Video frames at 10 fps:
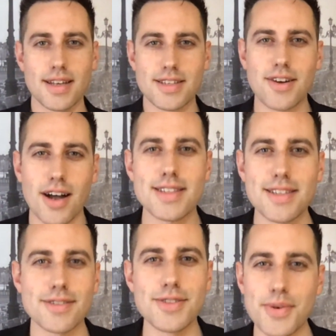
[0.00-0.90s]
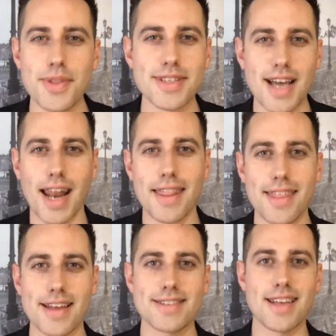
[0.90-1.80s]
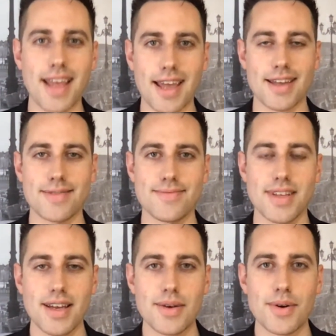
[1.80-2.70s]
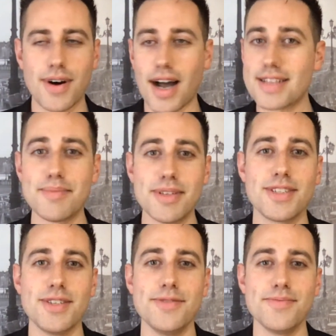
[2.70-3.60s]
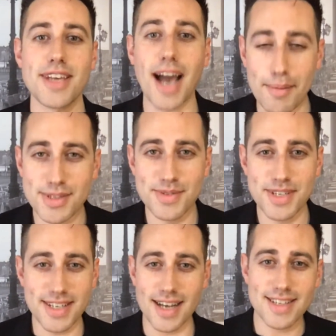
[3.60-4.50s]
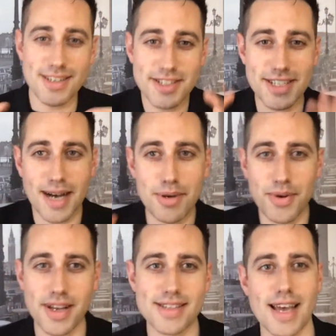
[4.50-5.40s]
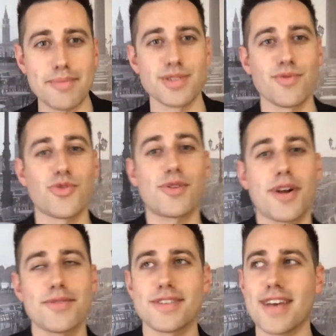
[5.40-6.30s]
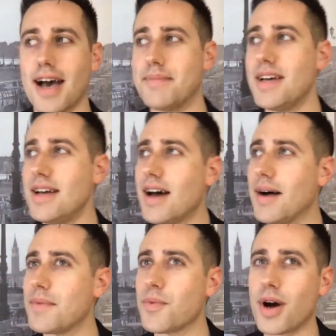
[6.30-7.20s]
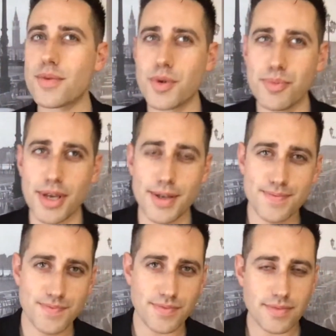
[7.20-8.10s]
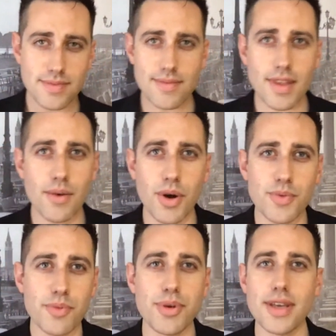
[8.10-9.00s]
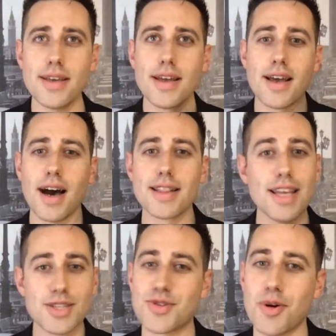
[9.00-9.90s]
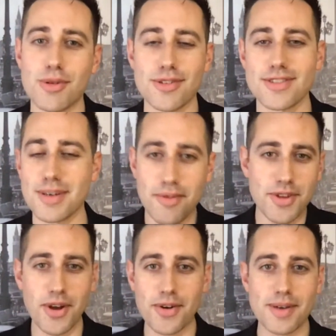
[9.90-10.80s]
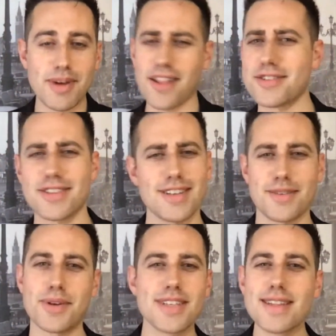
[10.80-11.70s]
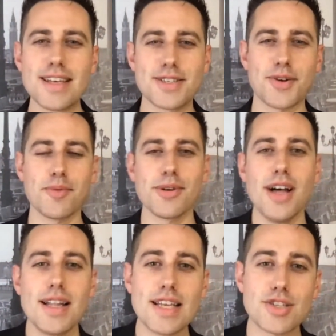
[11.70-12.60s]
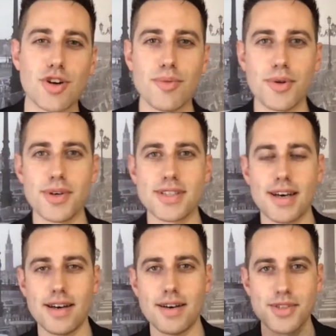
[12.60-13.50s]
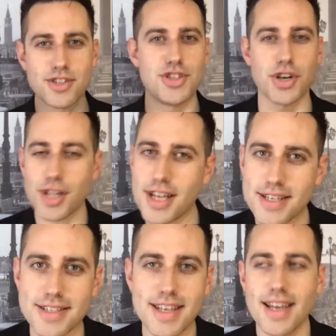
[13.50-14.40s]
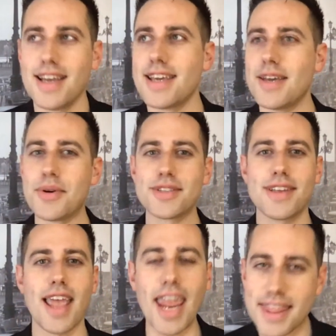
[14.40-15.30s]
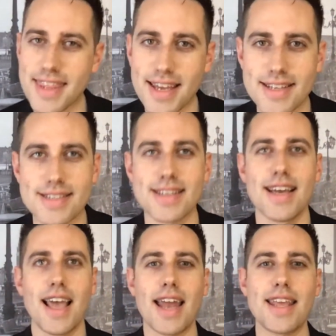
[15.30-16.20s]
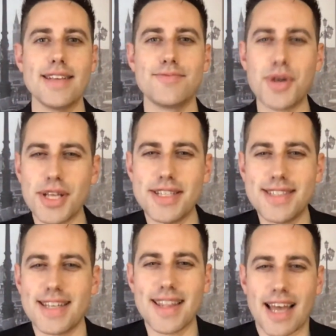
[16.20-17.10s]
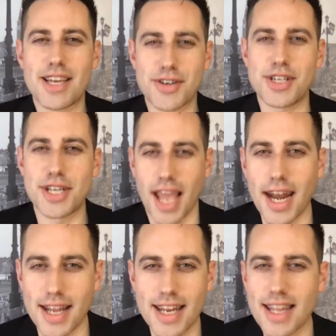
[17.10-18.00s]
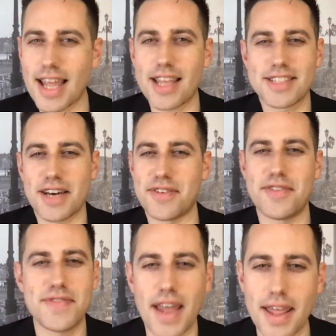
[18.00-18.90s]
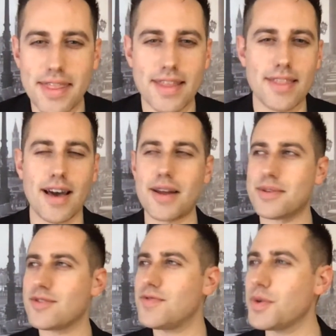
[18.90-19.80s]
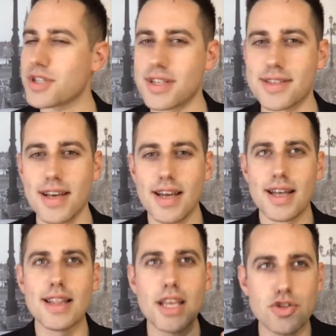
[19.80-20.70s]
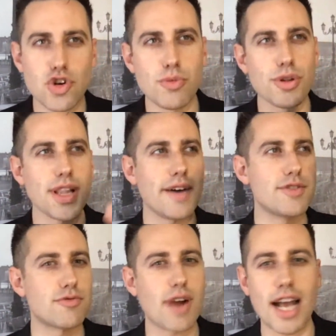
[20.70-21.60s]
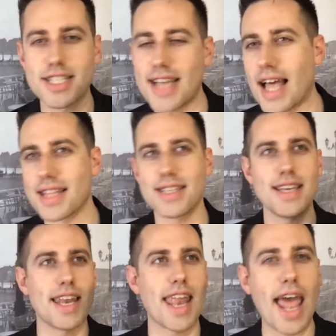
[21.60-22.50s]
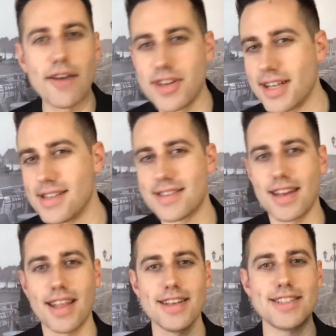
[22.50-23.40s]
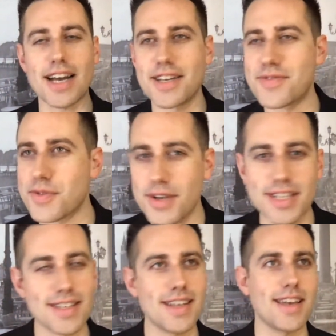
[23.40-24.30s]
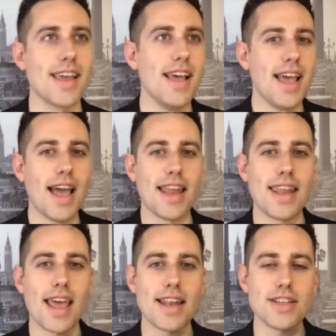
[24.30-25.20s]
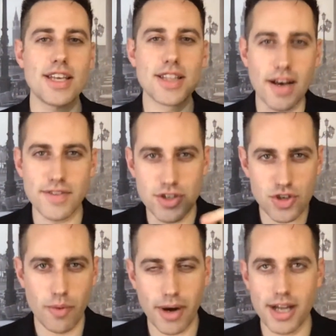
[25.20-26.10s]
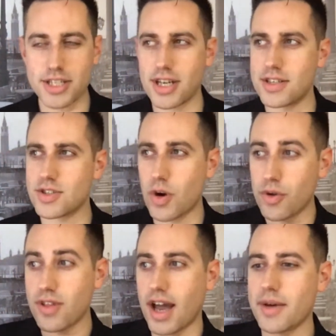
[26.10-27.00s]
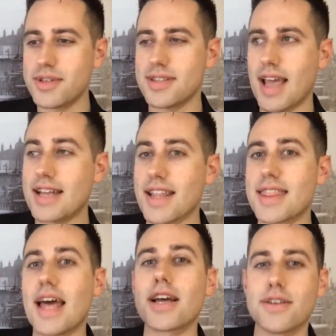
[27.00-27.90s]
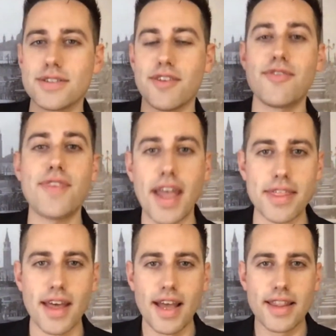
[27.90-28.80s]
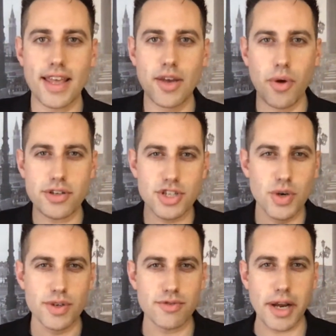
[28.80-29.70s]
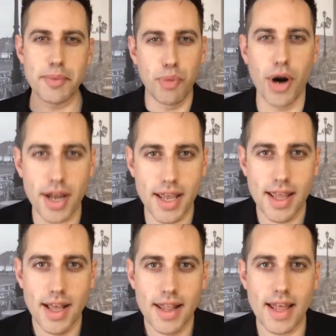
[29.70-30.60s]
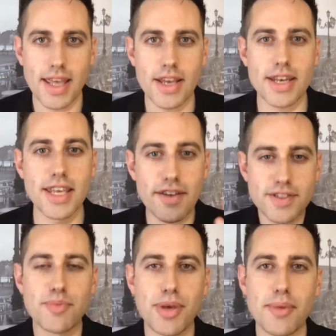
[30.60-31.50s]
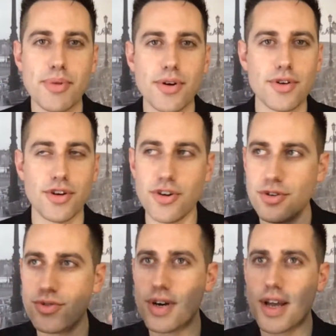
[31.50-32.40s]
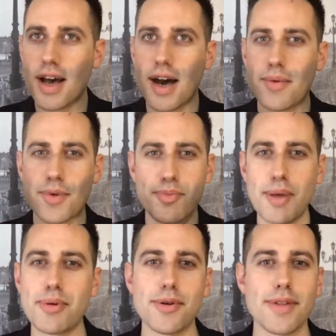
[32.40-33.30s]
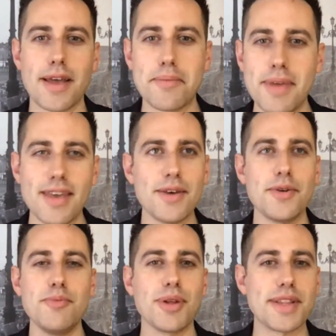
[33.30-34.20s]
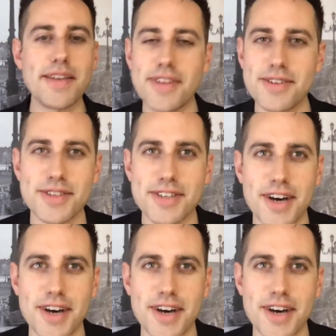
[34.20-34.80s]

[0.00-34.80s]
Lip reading: Does God still do this kind of thing today? Well, I submit to you, he absolutely does. And here's just a couple quick examples before I run out of time. One would be Lee Strobel. Some of you know him. Others are like, what's a Lee Strobel? Lee Strobel was a journalist. He was an atheist. and he really didn't like Christianity. He didn't like stuff of faith. He thought it was foolishness. Lee Strobel loved rationality and evidence and inductive reasoning, and he loved it so much and so thought it was antithetical to faith that he wanted to go and write a book that he could give to people who were people like me who believe there's a